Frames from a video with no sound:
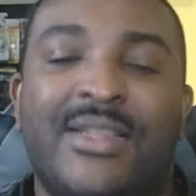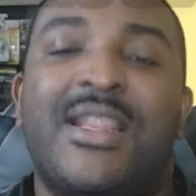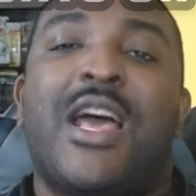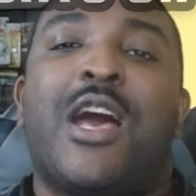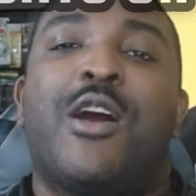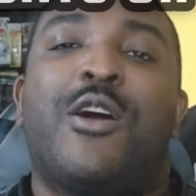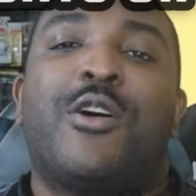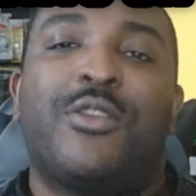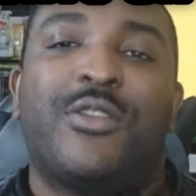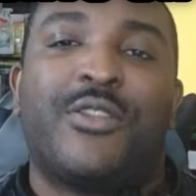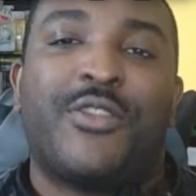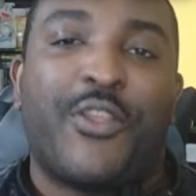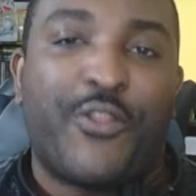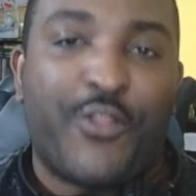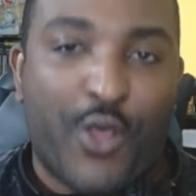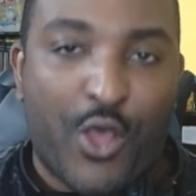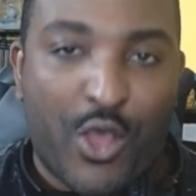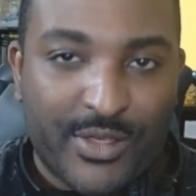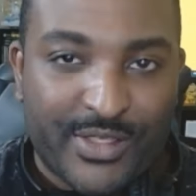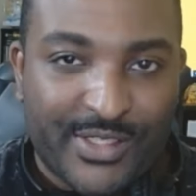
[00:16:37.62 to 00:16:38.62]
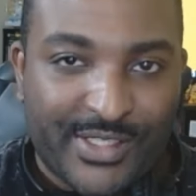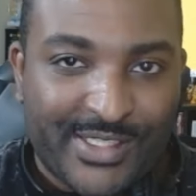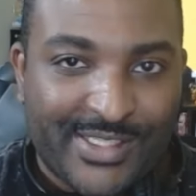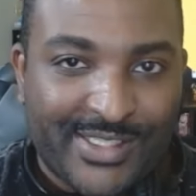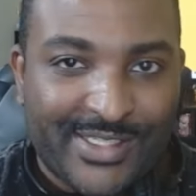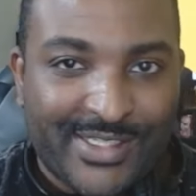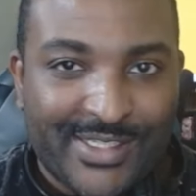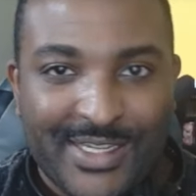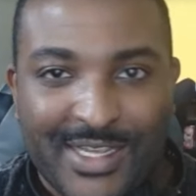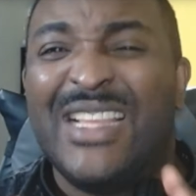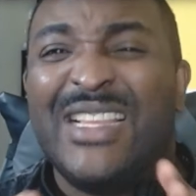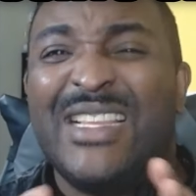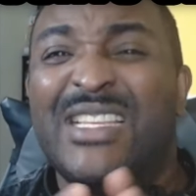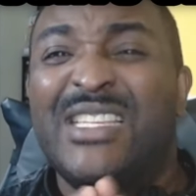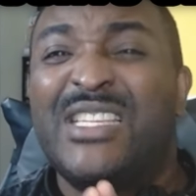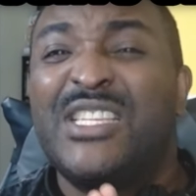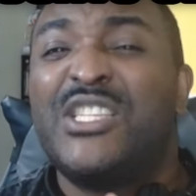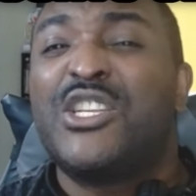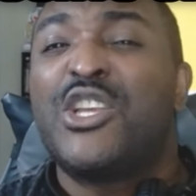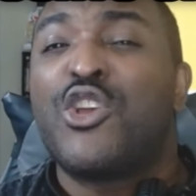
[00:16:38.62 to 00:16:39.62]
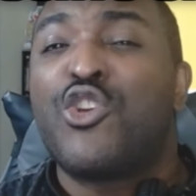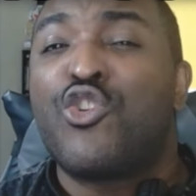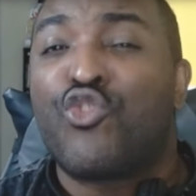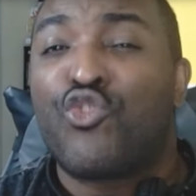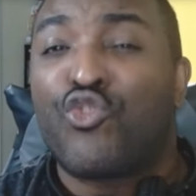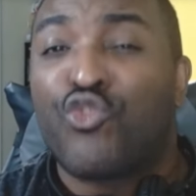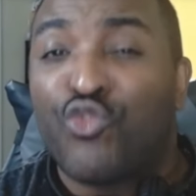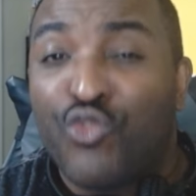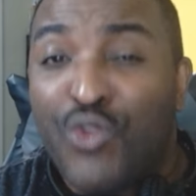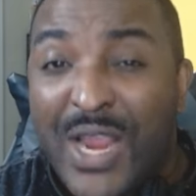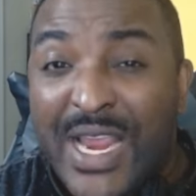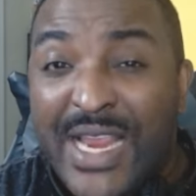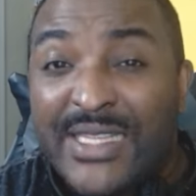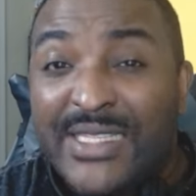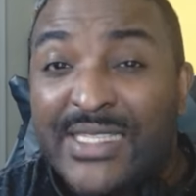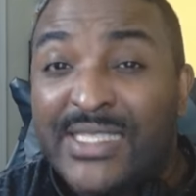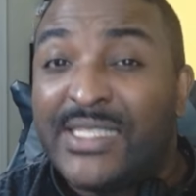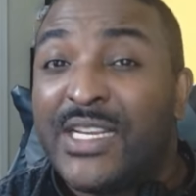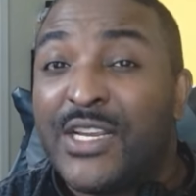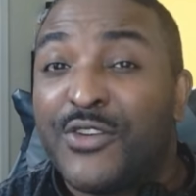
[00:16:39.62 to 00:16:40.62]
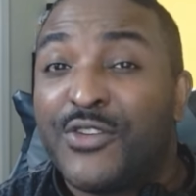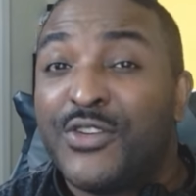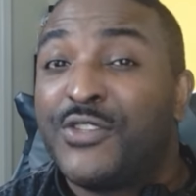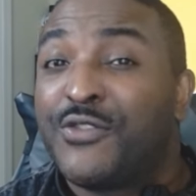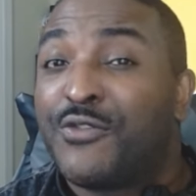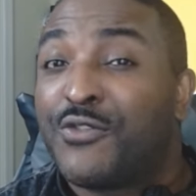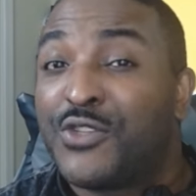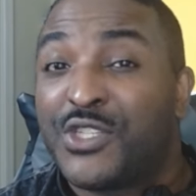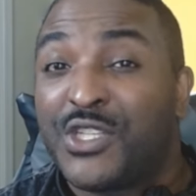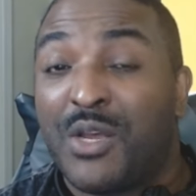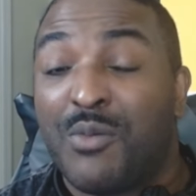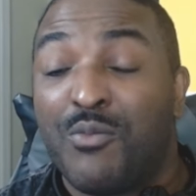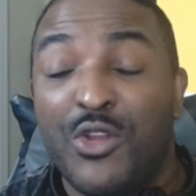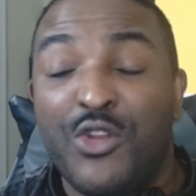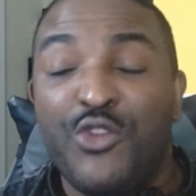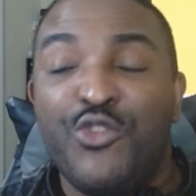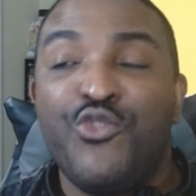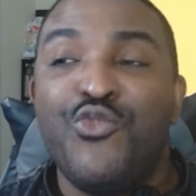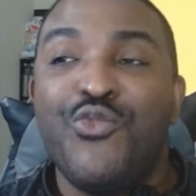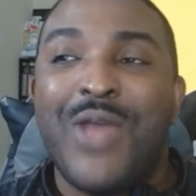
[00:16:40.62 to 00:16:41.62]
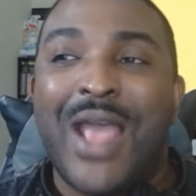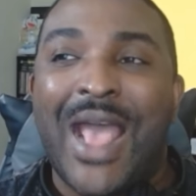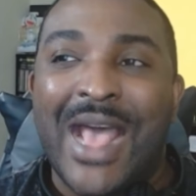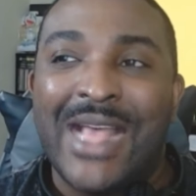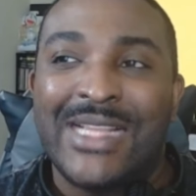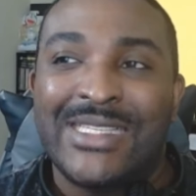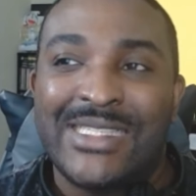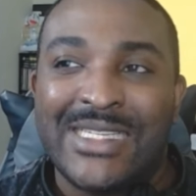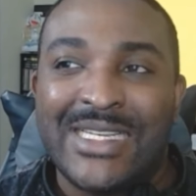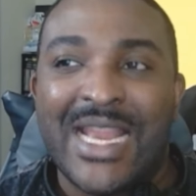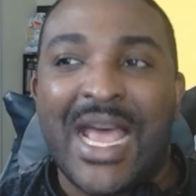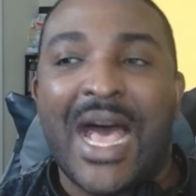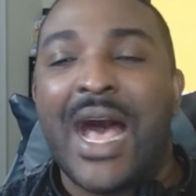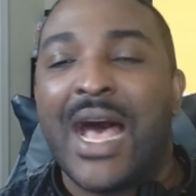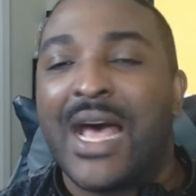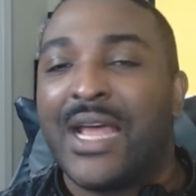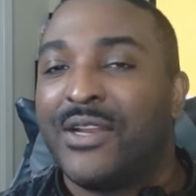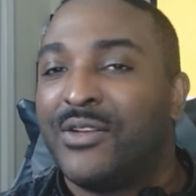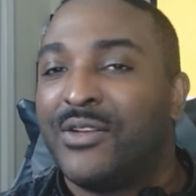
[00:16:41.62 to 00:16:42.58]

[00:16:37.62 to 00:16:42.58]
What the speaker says: Now, the thoughts. This is a great series for someone who has not